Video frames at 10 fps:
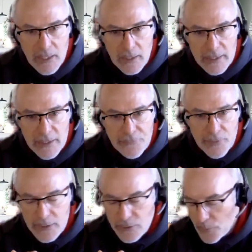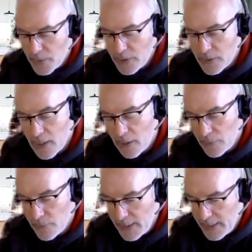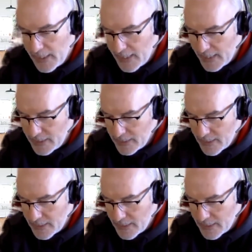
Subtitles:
slightly differently. So when you start looking at